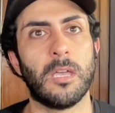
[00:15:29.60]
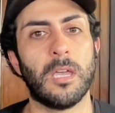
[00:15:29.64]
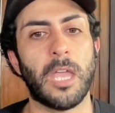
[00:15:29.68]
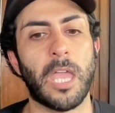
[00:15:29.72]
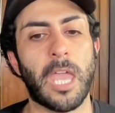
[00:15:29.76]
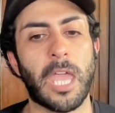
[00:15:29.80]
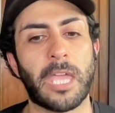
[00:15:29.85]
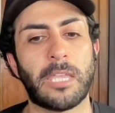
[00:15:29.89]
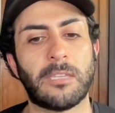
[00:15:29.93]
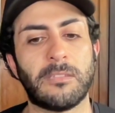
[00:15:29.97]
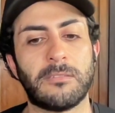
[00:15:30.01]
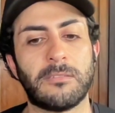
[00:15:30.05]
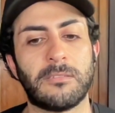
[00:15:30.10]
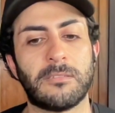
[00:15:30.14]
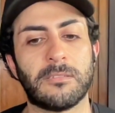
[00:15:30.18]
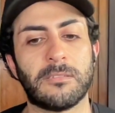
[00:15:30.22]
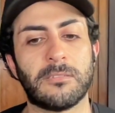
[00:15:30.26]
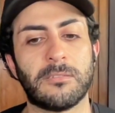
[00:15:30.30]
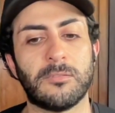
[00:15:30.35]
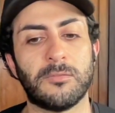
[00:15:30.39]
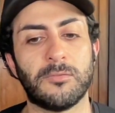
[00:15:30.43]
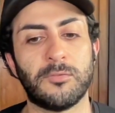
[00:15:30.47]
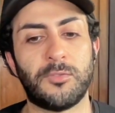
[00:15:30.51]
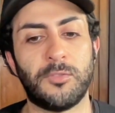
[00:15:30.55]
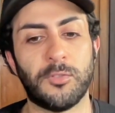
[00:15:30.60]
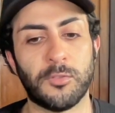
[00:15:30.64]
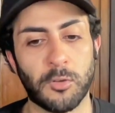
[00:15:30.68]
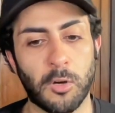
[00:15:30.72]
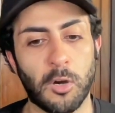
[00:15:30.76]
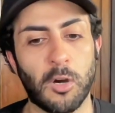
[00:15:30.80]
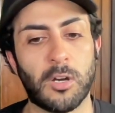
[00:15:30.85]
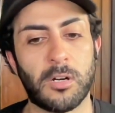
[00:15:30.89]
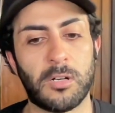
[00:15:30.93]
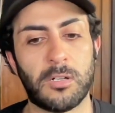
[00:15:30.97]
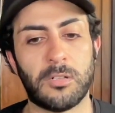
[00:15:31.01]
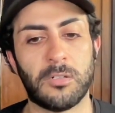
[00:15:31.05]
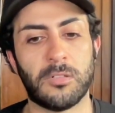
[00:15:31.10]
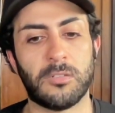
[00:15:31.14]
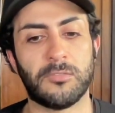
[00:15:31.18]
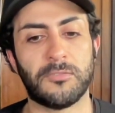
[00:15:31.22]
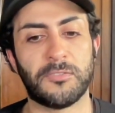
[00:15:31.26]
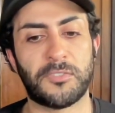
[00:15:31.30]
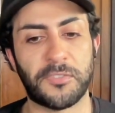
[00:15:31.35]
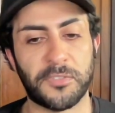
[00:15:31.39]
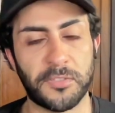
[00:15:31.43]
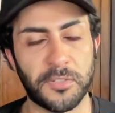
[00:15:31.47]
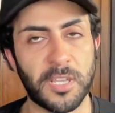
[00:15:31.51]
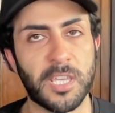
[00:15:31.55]
and there are
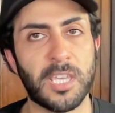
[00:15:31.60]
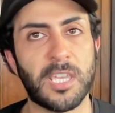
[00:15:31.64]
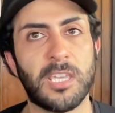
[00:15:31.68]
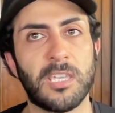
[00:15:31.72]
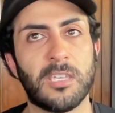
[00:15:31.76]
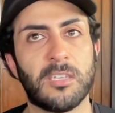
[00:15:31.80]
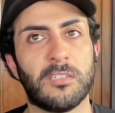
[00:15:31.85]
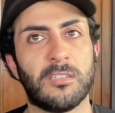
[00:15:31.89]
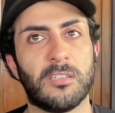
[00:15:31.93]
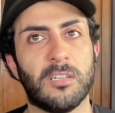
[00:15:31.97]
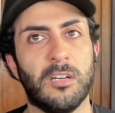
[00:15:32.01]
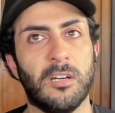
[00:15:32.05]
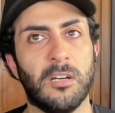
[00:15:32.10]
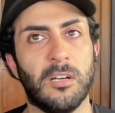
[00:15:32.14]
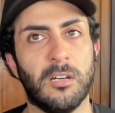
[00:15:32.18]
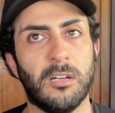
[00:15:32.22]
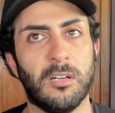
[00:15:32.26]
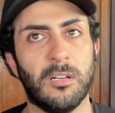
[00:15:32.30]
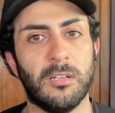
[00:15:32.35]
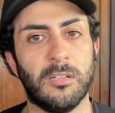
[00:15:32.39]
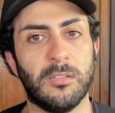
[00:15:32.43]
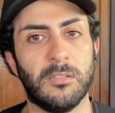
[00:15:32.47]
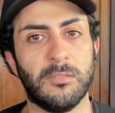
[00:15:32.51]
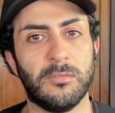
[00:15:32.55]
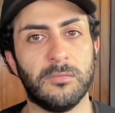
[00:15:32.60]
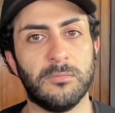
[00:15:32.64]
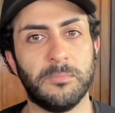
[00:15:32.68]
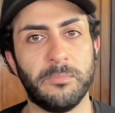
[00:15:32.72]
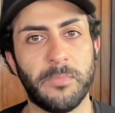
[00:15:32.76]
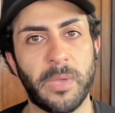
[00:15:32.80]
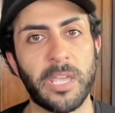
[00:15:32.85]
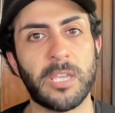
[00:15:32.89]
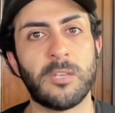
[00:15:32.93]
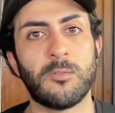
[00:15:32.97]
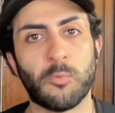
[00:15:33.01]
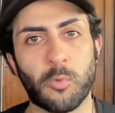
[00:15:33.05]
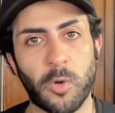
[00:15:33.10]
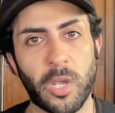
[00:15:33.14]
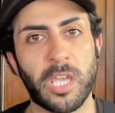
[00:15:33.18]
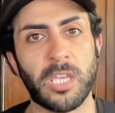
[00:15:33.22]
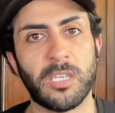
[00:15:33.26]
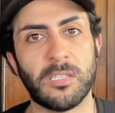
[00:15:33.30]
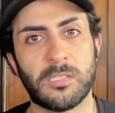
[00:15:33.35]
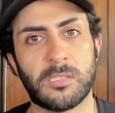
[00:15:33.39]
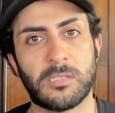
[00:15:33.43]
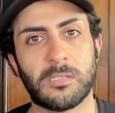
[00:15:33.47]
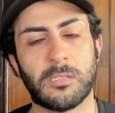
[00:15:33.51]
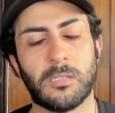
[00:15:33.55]
three main
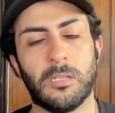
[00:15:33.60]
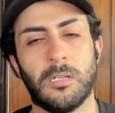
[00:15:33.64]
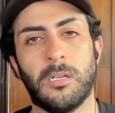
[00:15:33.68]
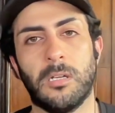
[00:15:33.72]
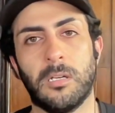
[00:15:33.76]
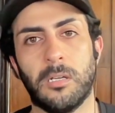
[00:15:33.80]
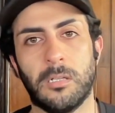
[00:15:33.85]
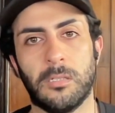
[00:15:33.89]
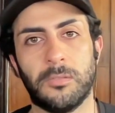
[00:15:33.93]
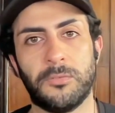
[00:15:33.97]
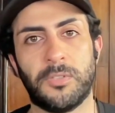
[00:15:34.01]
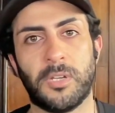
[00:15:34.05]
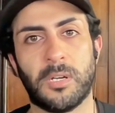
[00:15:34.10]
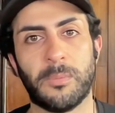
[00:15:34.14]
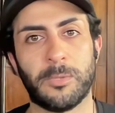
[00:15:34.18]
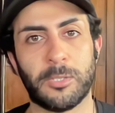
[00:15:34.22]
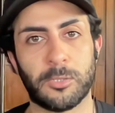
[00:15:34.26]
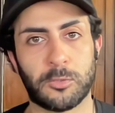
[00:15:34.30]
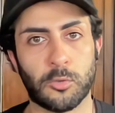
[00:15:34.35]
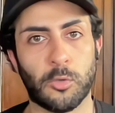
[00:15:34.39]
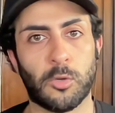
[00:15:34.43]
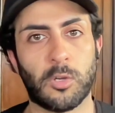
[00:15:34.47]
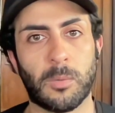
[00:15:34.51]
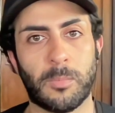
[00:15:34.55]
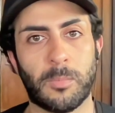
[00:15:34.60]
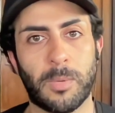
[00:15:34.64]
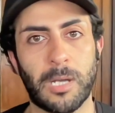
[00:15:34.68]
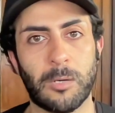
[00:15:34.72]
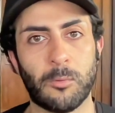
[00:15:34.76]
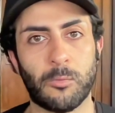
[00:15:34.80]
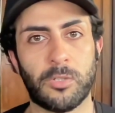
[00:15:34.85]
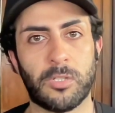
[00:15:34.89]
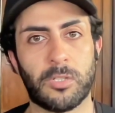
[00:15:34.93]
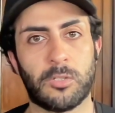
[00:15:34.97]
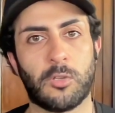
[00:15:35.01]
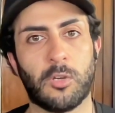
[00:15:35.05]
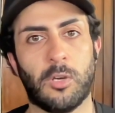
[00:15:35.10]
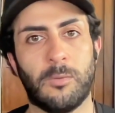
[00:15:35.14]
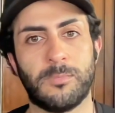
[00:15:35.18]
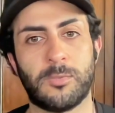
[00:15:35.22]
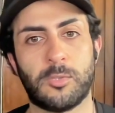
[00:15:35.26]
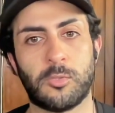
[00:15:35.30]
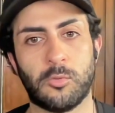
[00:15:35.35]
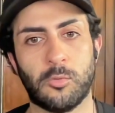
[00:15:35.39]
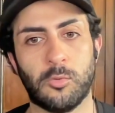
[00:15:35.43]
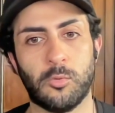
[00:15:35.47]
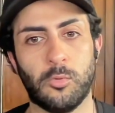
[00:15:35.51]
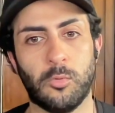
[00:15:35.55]
ways that I'm going to talk about when it comes
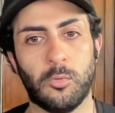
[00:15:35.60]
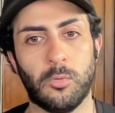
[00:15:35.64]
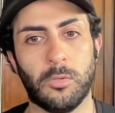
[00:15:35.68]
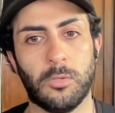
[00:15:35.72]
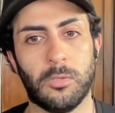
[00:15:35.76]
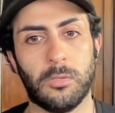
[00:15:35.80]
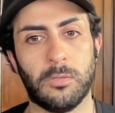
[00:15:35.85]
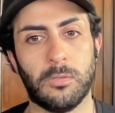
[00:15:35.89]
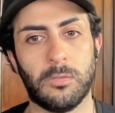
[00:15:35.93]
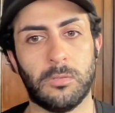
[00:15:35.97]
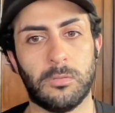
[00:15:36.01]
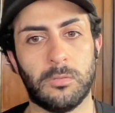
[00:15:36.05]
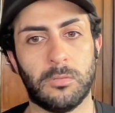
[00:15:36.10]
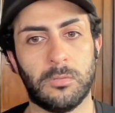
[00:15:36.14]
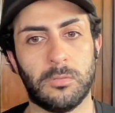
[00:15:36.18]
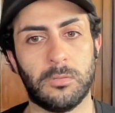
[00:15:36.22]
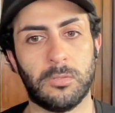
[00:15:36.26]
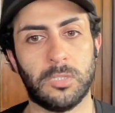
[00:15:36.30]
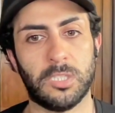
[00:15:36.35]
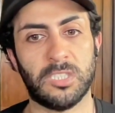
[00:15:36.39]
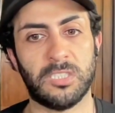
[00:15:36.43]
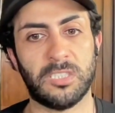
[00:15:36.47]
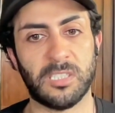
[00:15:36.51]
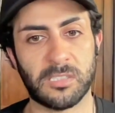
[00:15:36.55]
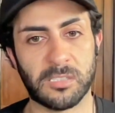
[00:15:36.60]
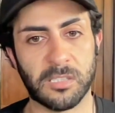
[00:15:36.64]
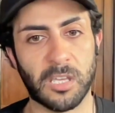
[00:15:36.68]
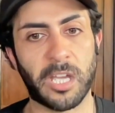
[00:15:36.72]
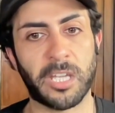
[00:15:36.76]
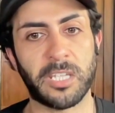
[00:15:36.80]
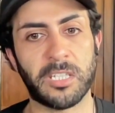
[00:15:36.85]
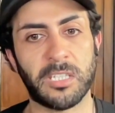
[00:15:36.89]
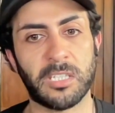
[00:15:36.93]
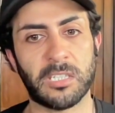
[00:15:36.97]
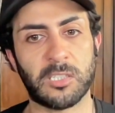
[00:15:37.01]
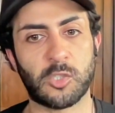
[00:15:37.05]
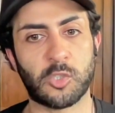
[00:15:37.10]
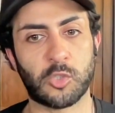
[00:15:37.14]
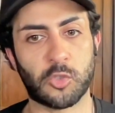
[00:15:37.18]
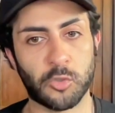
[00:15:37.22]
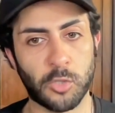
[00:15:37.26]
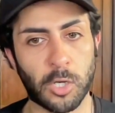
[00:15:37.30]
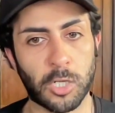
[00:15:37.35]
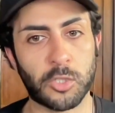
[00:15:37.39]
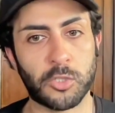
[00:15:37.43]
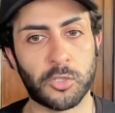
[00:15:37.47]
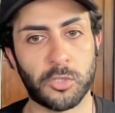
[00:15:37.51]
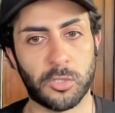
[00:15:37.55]
to designing
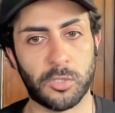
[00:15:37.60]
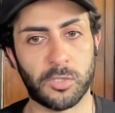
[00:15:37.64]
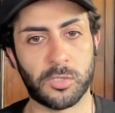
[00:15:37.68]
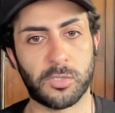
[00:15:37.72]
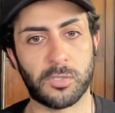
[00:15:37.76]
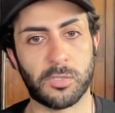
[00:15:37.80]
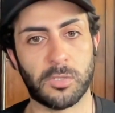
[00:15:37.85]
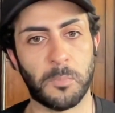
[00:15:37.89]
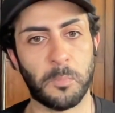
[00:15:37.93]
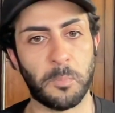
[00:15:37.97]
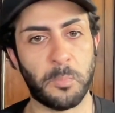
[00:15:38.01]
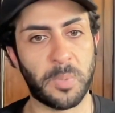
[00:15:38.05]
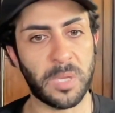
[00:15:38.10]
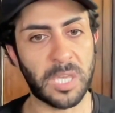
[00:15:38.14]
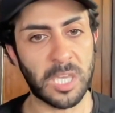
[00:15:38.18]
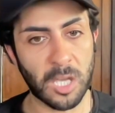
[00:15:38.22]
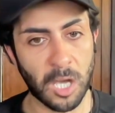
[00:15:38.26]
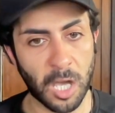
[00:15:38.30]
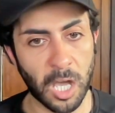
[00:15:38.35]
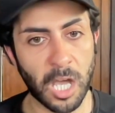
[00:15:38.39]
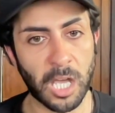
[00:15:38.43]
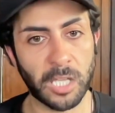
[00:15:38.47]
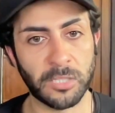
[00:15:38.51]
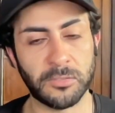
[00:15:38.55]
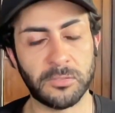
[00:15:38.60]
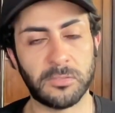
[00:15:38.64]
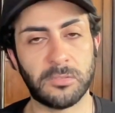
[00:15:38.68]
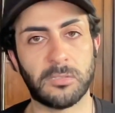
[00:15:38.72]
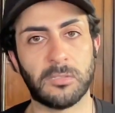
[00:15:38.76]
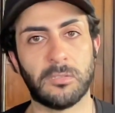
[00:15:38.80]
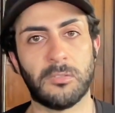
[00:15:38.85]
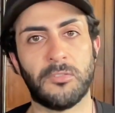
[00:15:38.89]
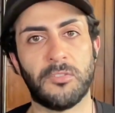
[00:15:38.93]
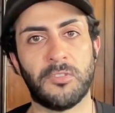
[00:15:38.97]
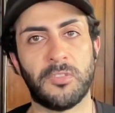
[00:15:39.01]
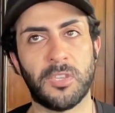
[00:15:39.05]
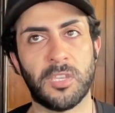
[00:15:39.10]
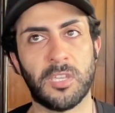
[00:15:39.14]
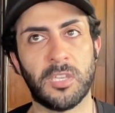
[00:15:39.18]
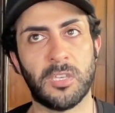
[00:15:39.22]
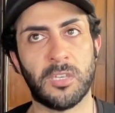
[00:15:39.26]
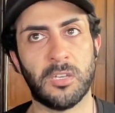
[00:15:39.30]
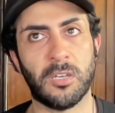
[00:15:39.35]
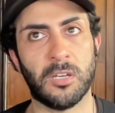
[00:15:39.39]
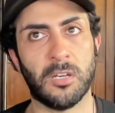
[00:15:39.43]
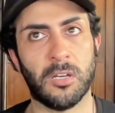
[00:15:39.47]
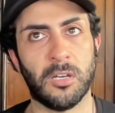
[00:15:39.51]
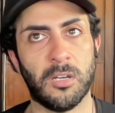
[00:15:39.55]
structures beyond the
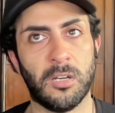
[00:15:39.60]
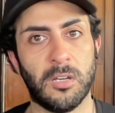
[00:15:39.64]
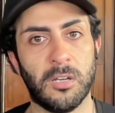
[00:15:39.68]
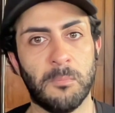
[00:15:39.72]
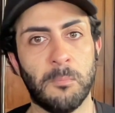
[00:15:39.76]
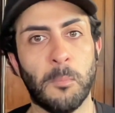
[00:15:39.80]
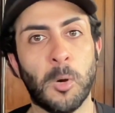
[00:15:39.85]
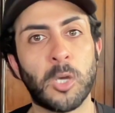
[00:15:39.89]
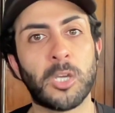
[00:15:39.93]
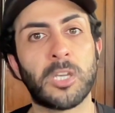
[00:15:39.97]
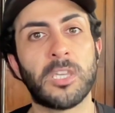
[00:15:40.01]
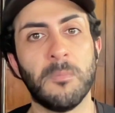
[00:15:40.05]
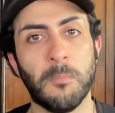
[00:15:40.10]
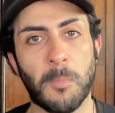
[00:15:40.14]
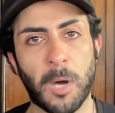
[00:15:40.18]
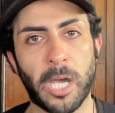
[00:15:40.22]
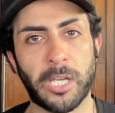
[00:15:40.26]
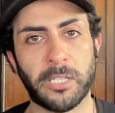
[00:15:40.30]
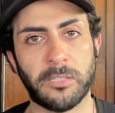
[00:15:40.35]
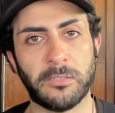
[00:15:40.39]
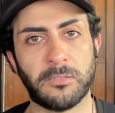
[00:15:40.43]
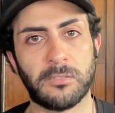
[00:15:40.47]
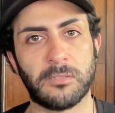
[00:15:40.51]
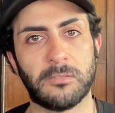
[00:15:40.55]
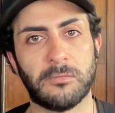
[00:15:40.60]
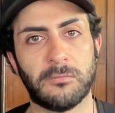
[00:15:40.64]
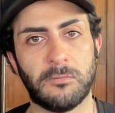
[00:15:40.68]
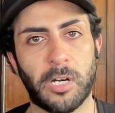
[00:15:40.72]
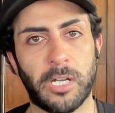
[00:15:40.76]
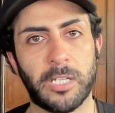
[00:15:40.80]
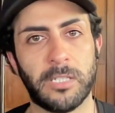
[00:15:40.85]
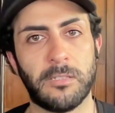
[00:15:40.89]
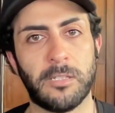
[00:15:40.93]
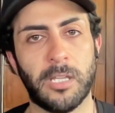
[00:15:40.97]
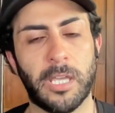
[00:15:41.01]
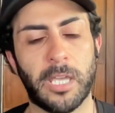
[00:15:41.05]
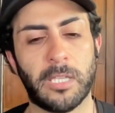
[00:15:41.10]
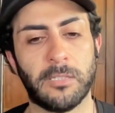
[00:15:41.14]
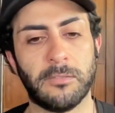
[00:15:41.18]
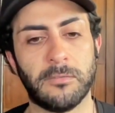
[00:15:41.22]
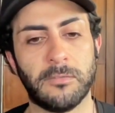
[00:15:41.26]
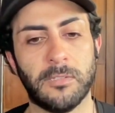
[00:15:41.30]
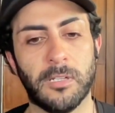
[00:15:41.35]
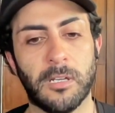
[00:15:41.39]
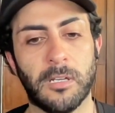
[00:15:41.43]
monkey mind, right? And